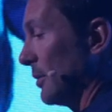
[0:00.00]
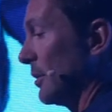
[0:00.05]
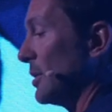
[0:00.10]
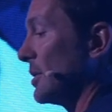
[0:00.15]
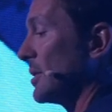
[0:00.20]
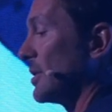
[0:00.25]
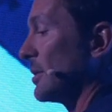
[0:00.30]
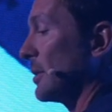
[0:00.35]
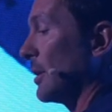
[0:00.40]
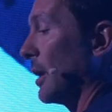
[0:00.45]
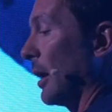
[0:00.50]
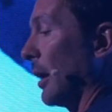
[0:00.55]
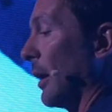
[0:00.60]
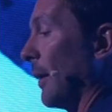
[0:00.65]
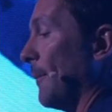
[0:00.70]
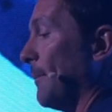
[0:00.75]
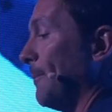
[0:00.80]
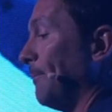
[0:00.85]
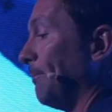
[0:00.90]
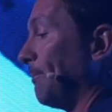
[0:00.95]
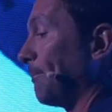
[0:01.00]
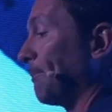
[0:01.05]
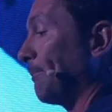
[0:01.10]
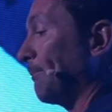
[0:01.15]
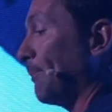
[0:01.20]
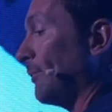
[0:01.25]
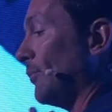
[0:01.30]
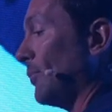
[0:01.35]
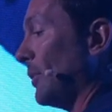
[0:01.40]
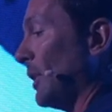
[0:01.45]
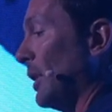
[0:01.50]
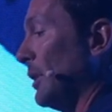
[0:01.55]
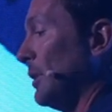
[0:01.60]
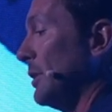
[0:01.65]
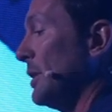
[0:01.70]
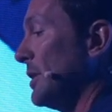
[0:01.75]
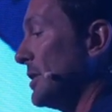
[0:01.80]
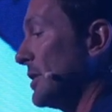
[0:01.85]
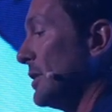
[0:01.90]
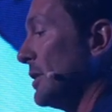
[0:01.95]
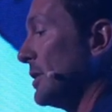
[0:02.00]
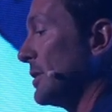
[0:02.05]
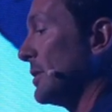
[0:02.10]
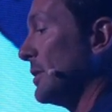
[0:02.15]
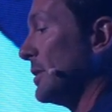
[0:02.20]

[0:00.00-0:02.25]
these um, this, this,